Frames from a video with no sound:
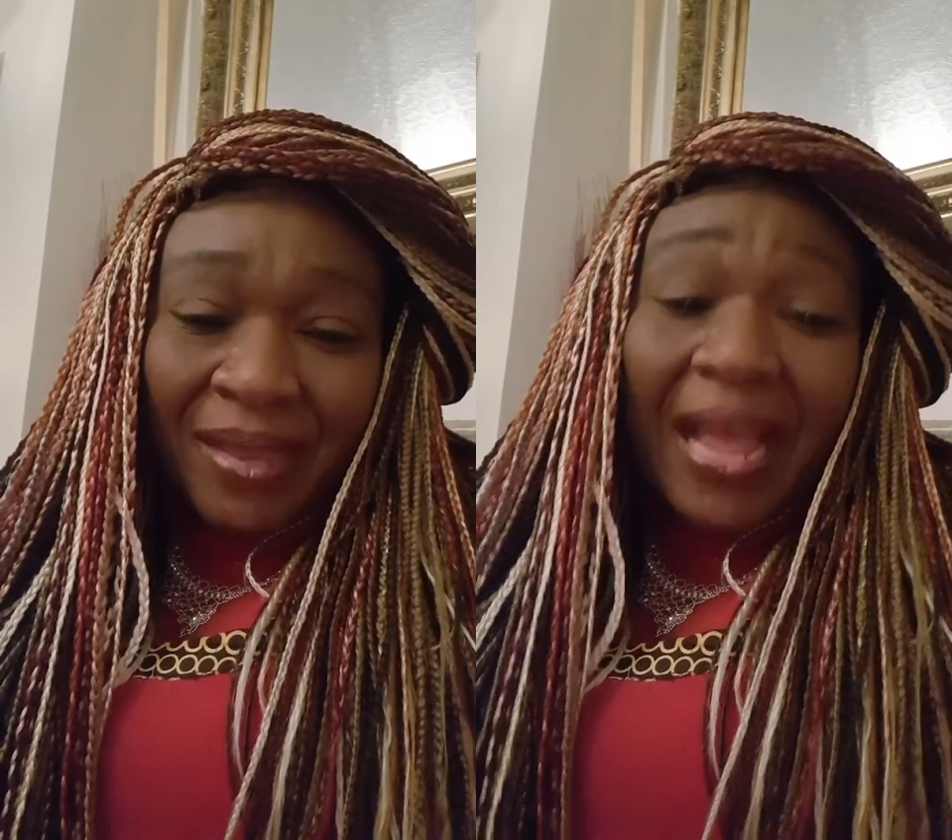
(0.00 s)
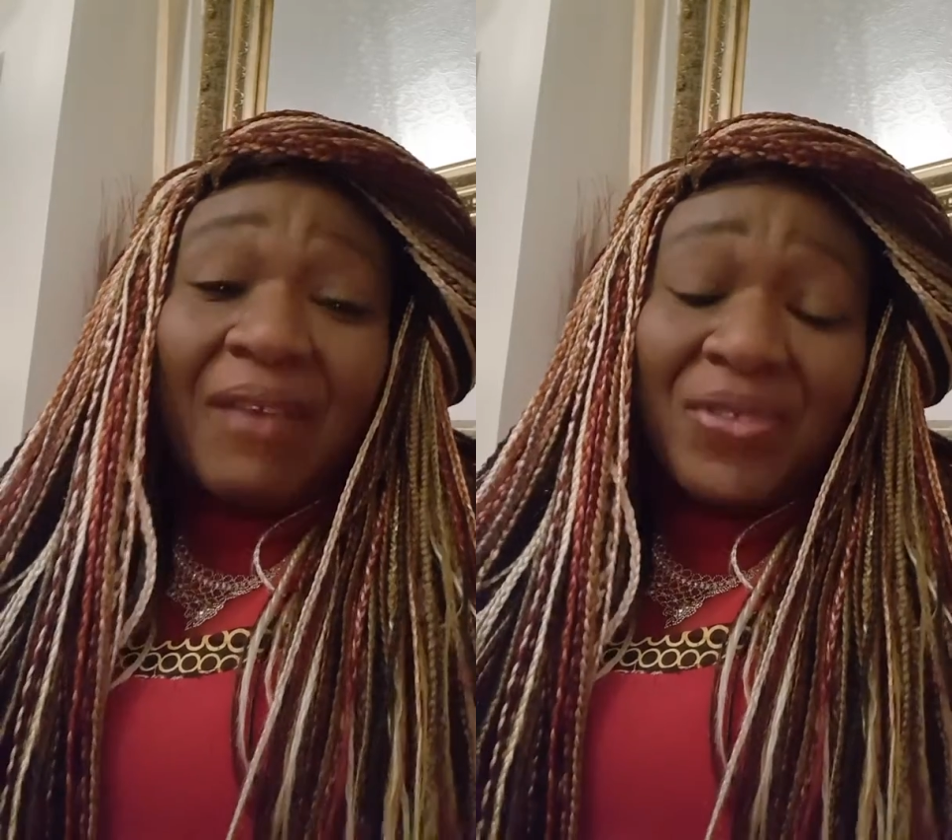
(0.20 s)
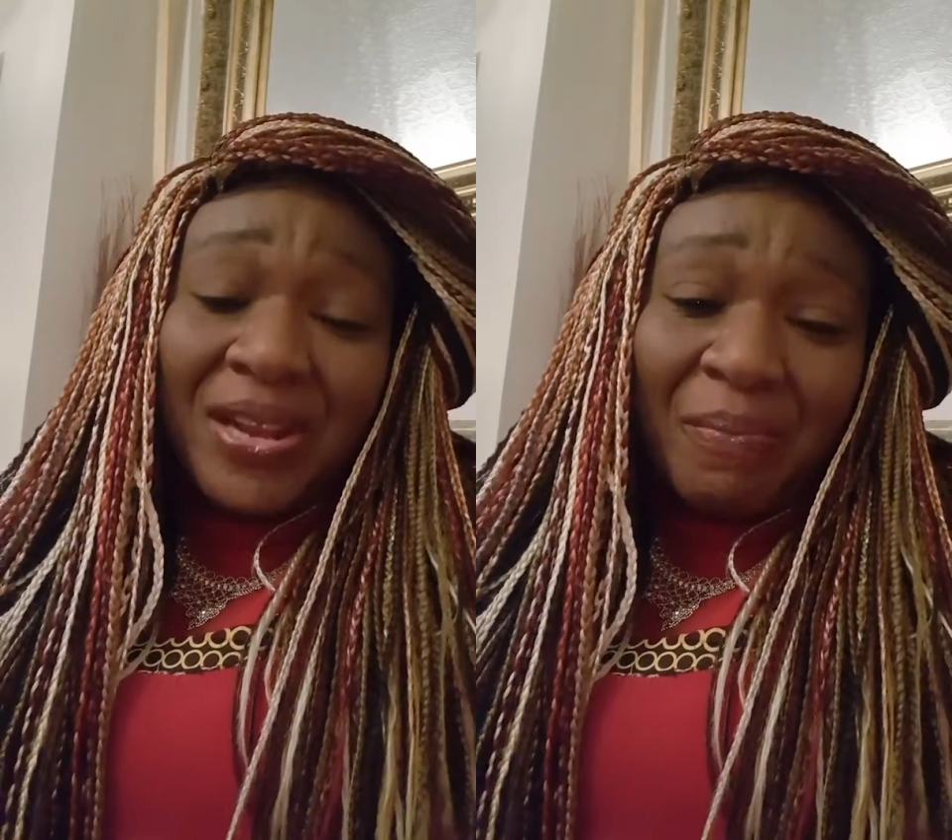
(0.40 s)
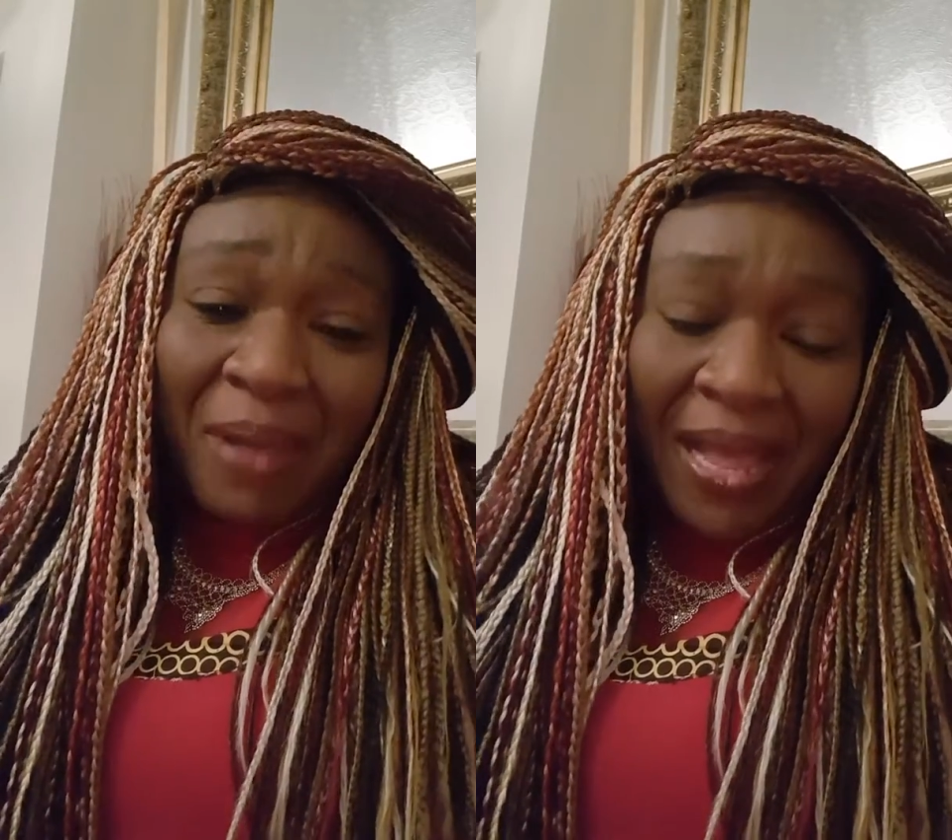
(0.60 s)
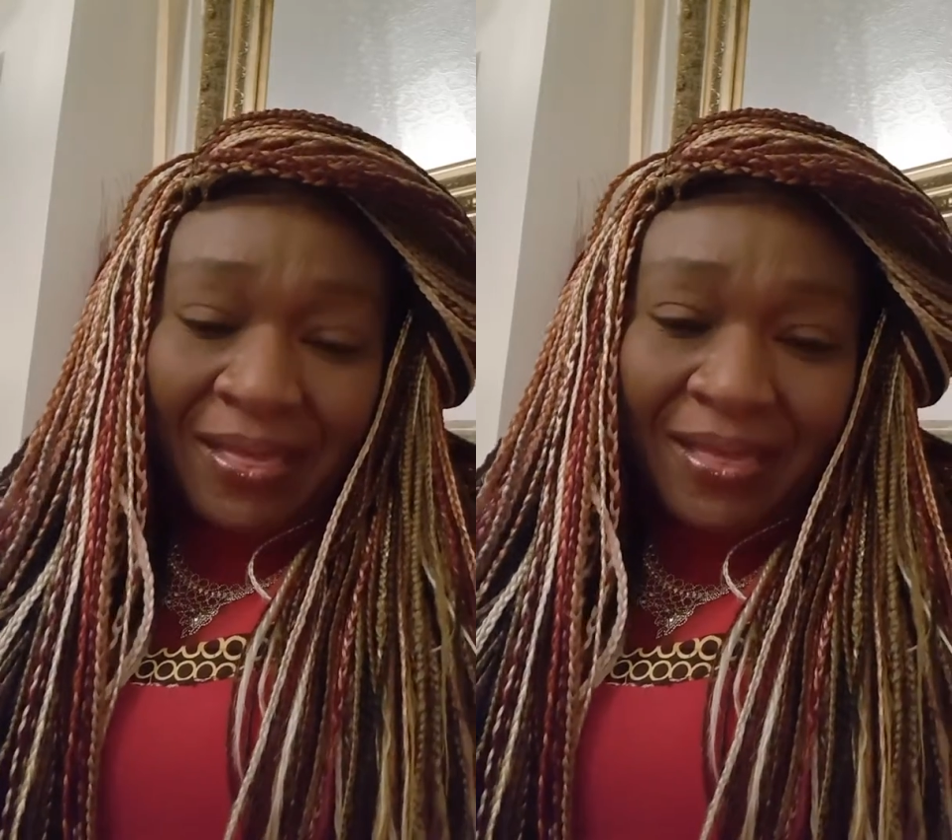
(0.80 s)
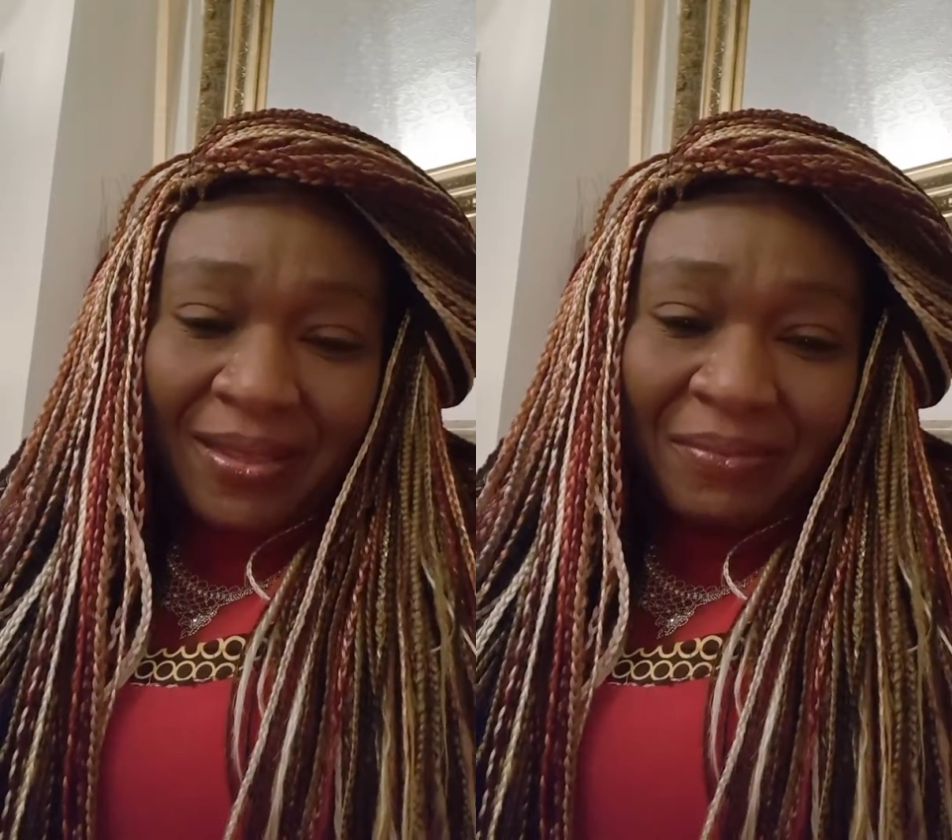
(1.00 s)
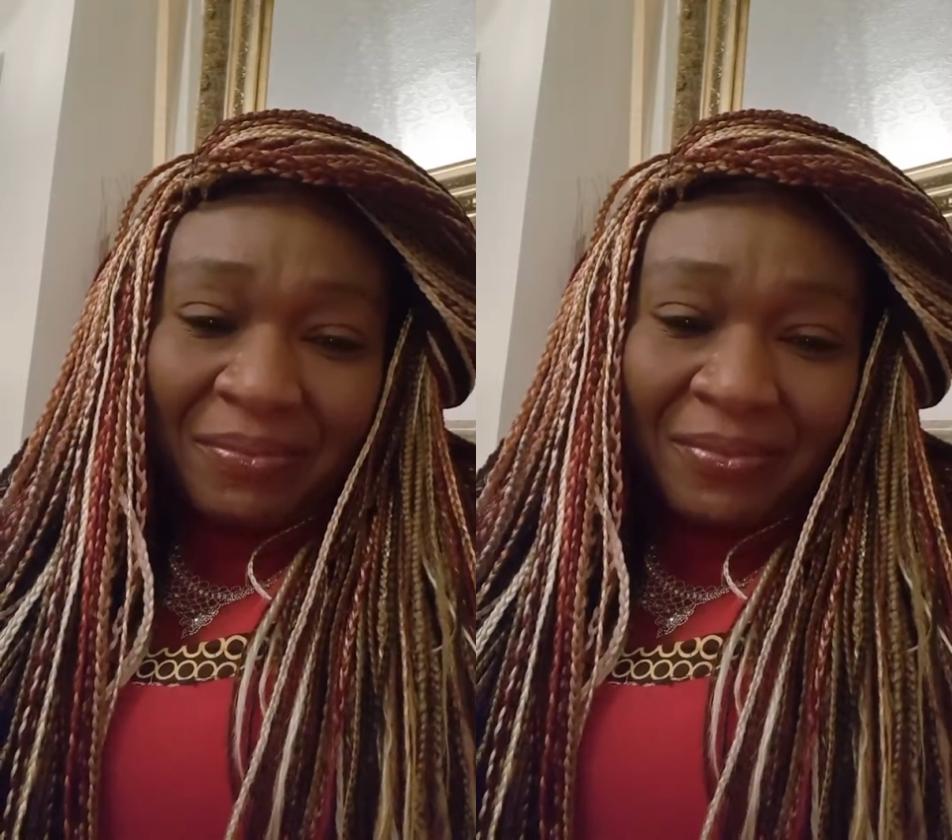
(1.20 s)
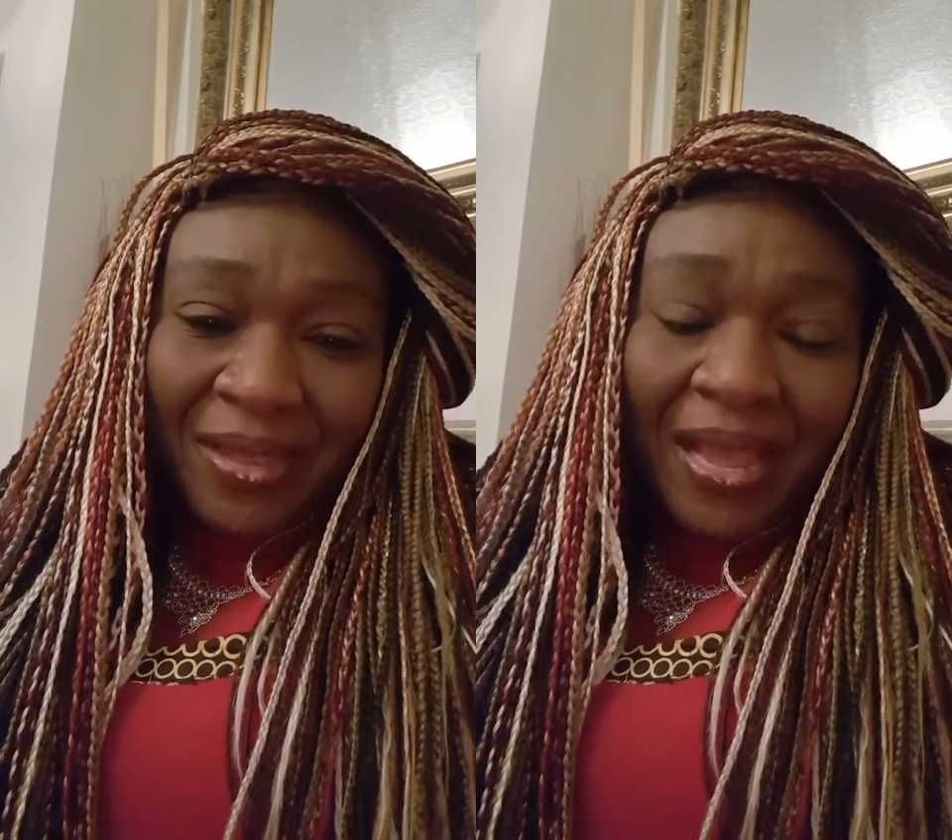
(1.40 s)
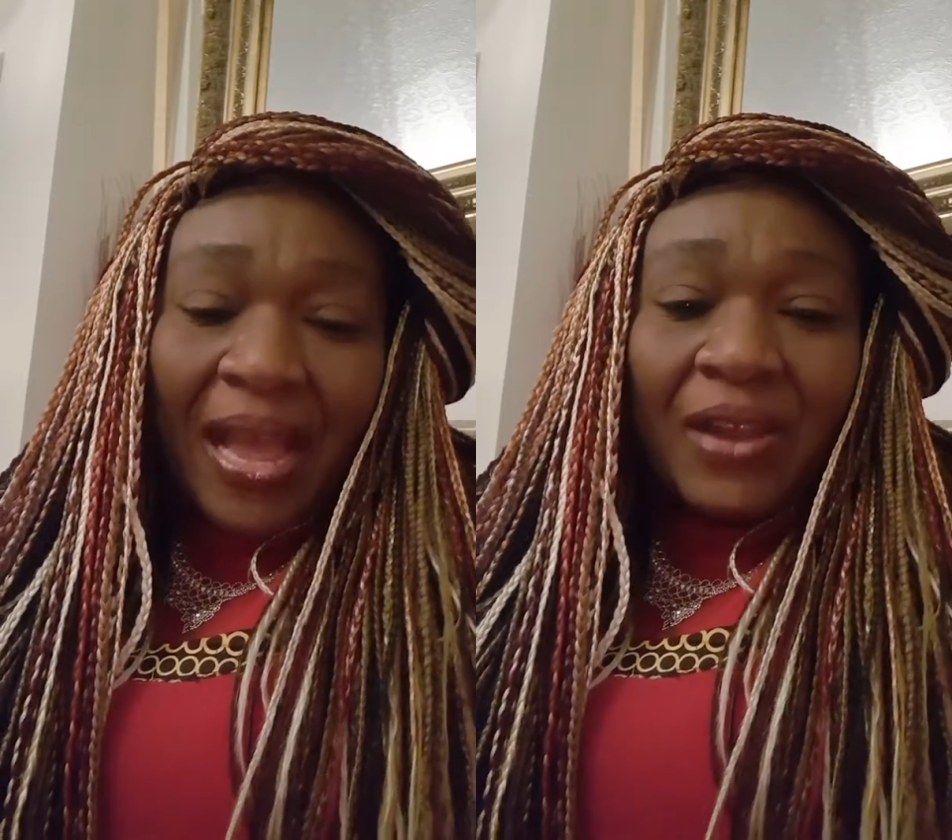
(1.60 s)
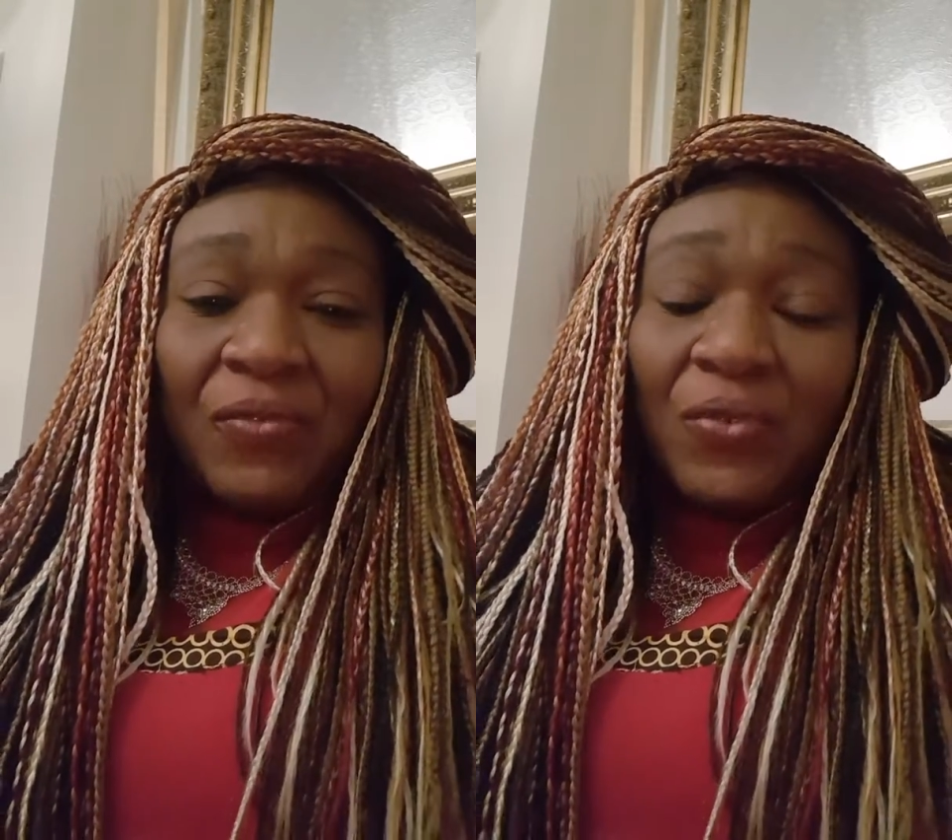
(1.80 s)
having a bath
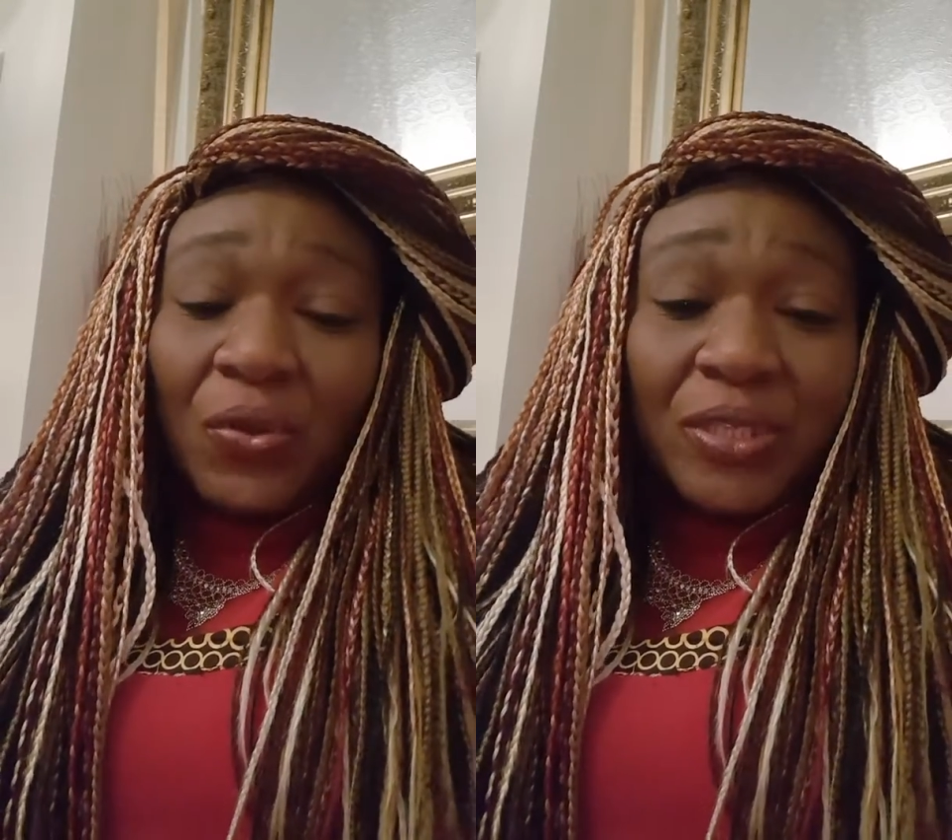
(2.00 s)
and, of course,